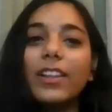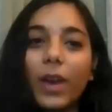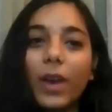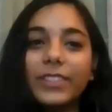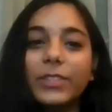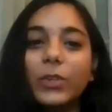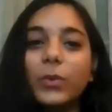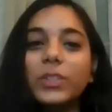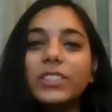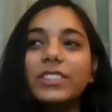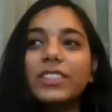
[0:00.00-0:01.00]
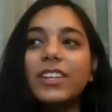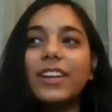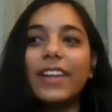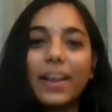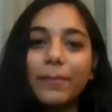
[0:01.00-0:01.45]
the ones who would
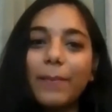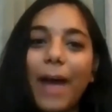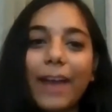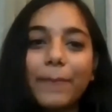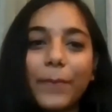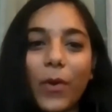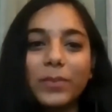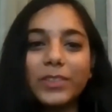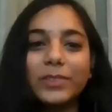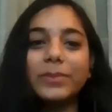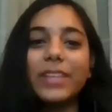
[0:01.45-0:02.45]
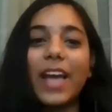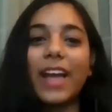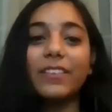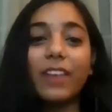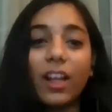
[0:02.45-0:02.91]
get back problems,
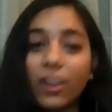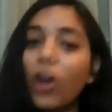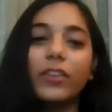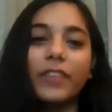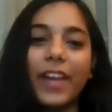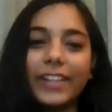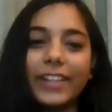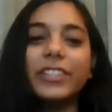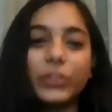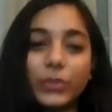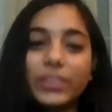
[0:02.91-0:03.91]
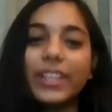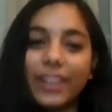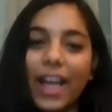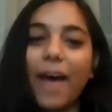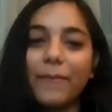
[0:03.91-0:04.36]
and a lot of health issues
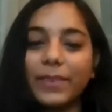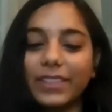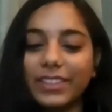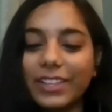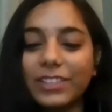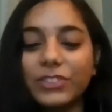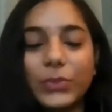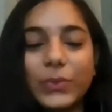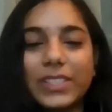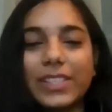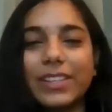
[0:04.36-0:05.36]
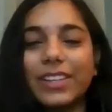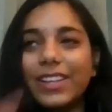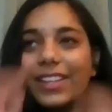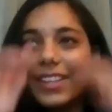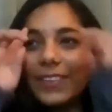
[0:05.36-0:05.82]
can happen in shooting.
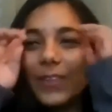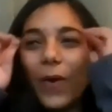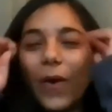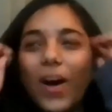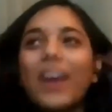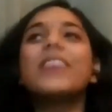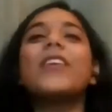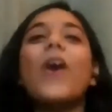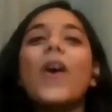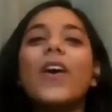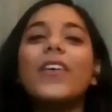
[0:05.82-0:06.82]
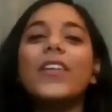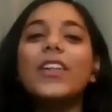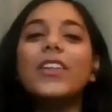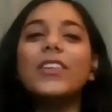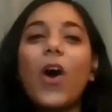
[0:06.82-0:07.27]
So
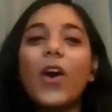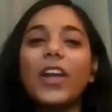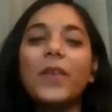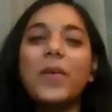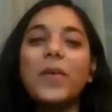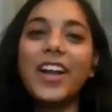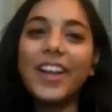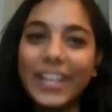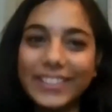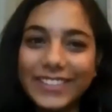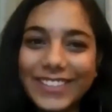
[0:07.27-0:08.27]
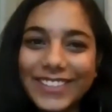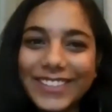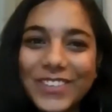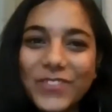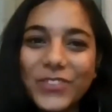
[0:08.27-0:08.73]
talking about our guns,
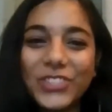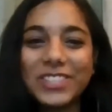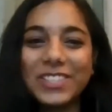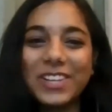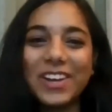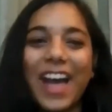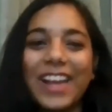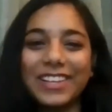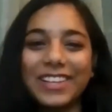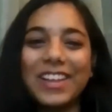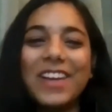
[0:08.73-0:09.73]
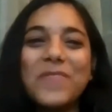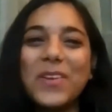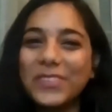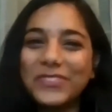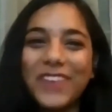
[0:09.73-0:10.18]
which is I think
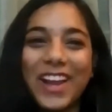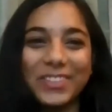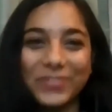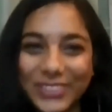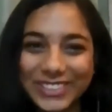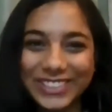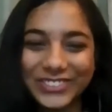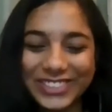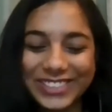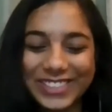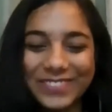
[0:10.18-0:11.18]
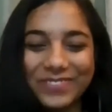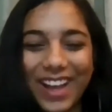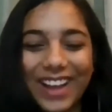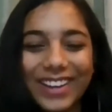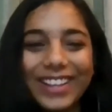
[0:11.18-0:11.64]
people find the most interesting
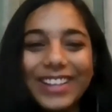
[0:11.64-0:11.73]
part.